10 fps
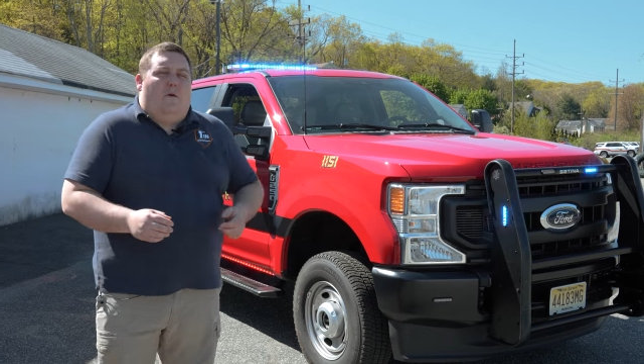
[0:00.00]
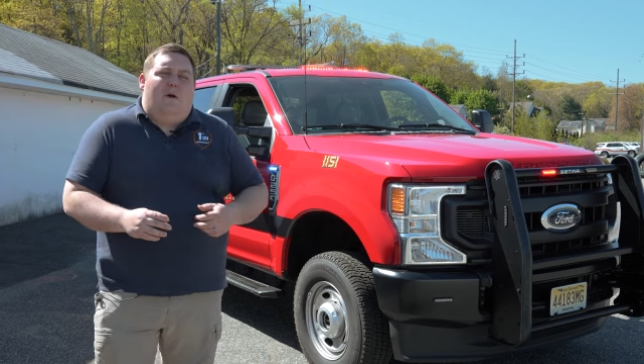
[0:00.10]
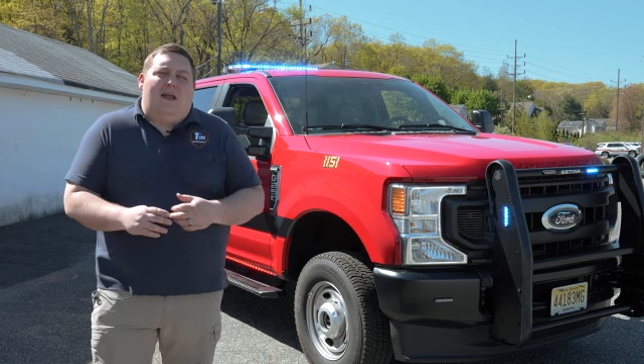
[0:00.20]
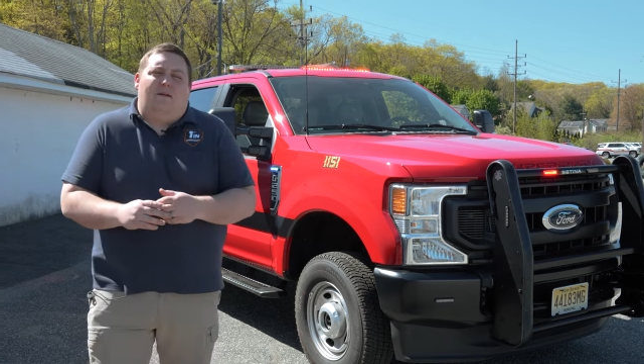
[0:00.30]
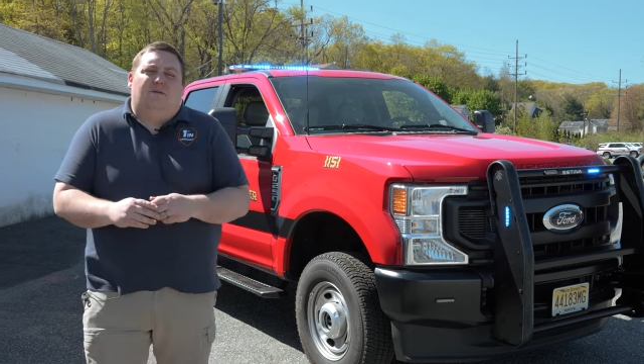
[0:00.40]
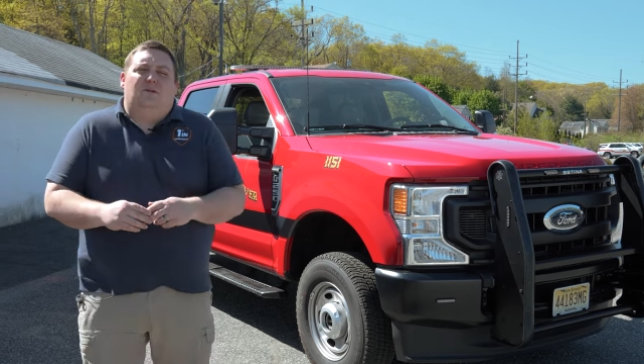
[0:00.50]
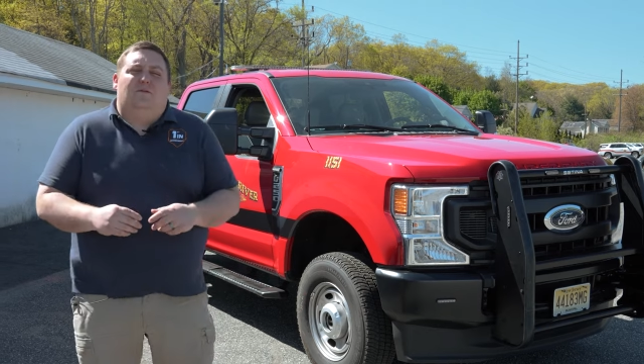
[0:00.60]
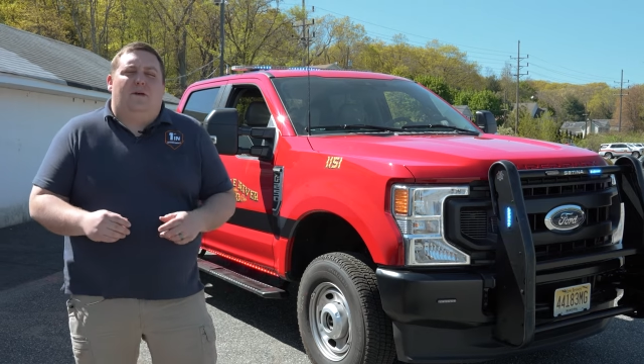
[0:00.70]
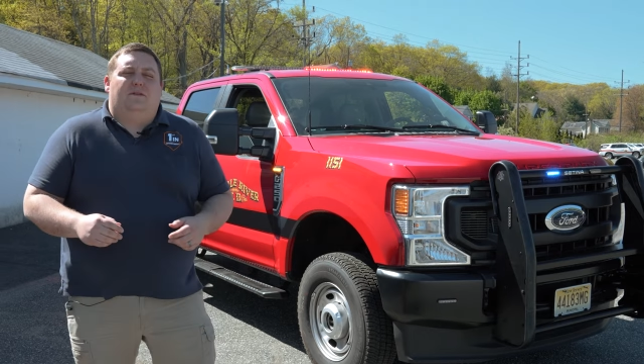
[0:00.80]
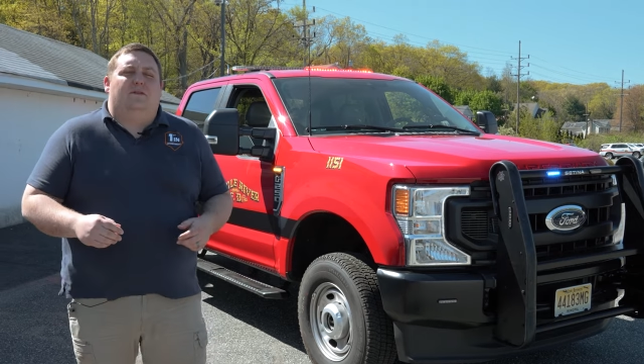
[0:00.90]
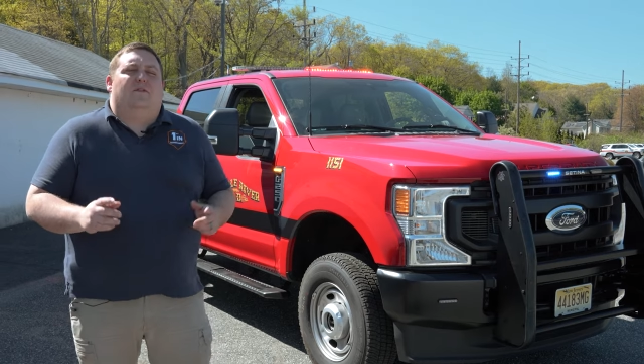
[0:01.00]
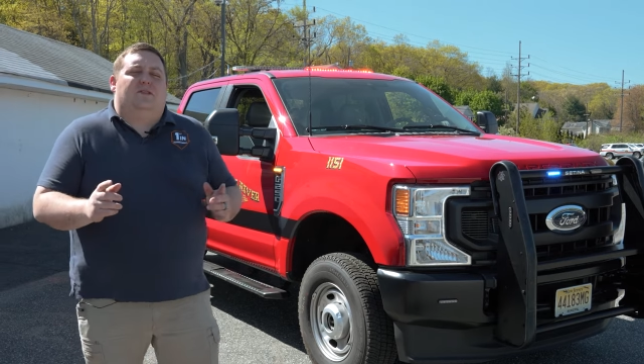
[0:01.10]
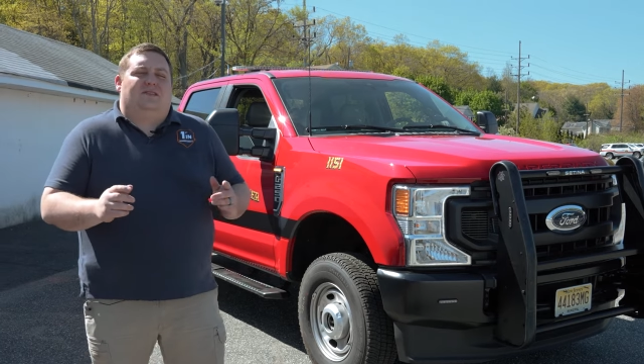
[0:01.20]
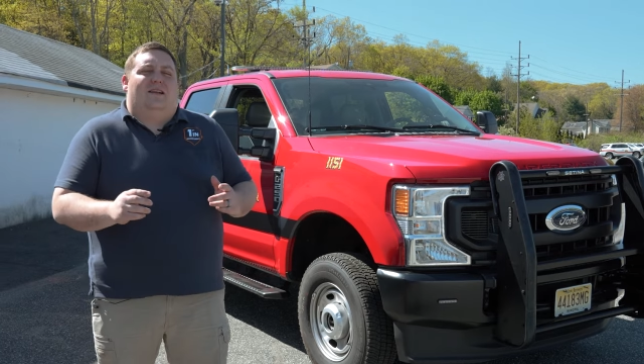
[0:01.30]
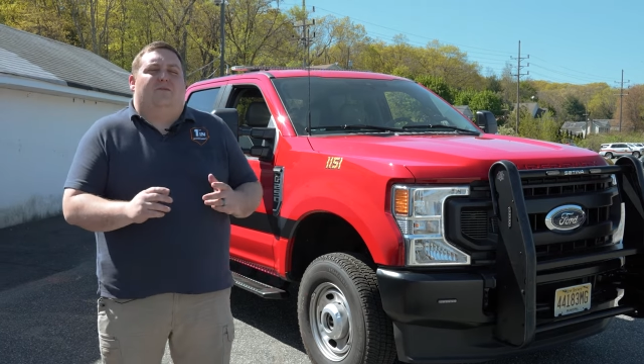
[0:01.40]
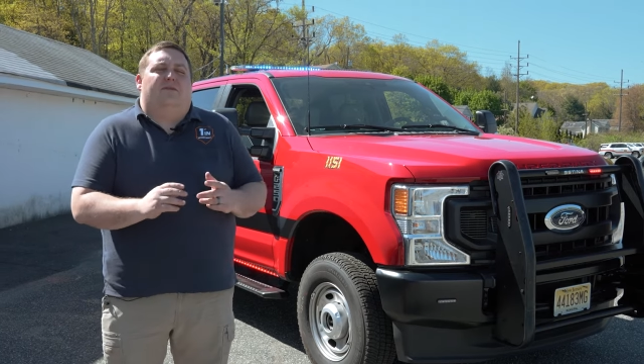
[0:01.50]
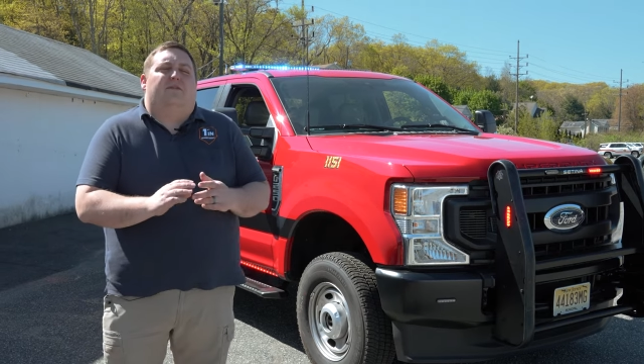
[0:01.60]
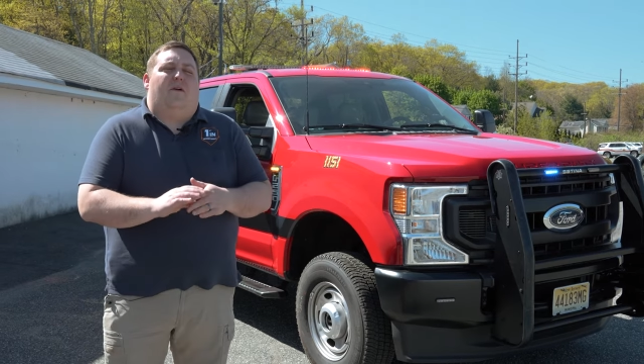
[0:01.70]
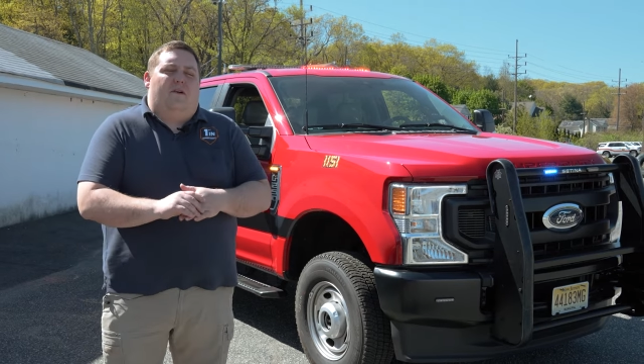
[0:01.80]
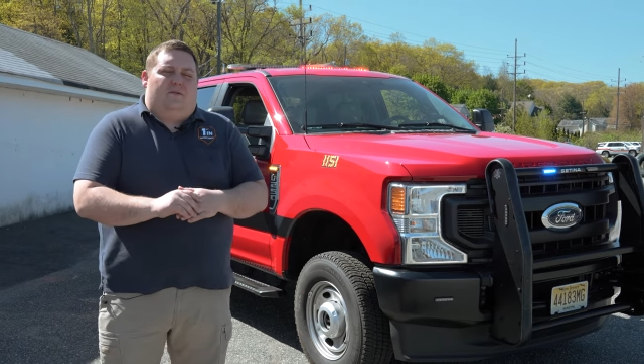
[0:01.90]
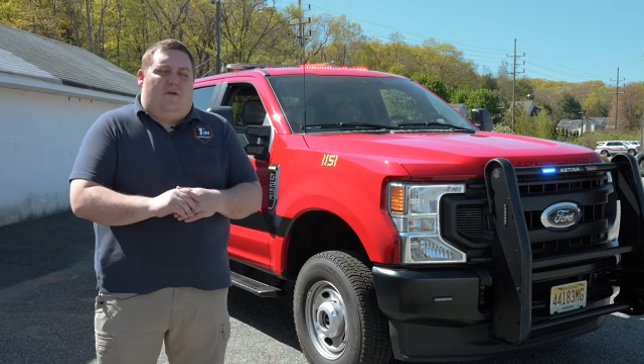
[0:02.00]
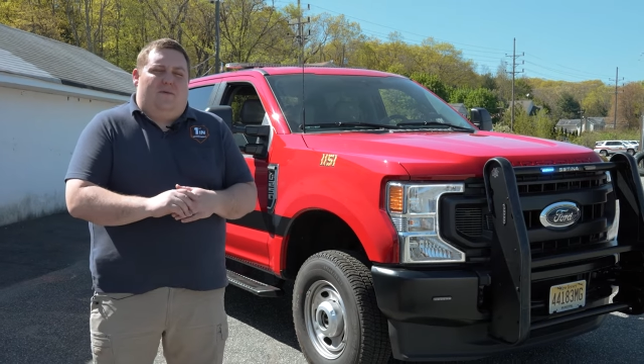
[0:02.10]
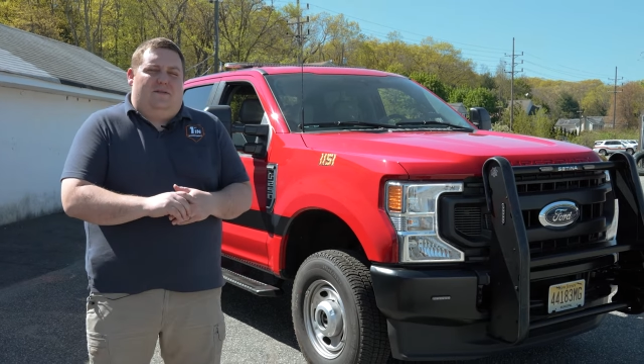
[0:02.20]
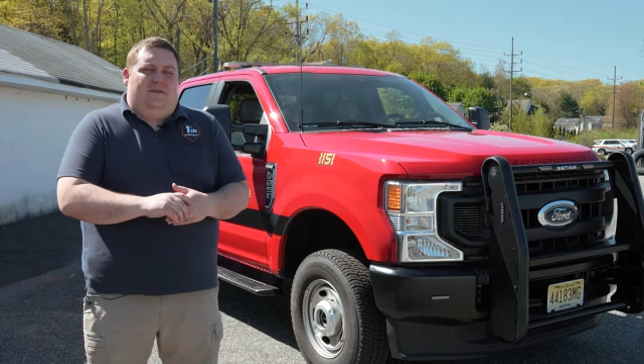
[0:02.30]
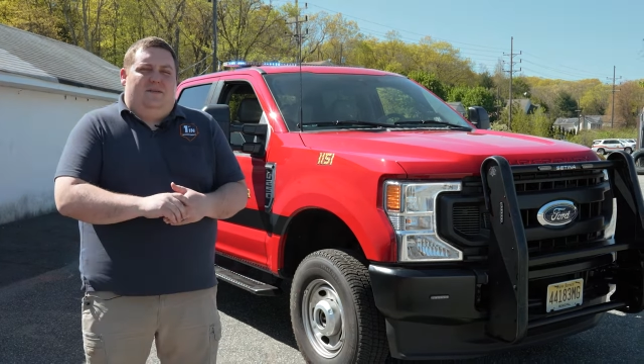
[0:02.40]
Ford F-250 for the Saddle River Fire Department.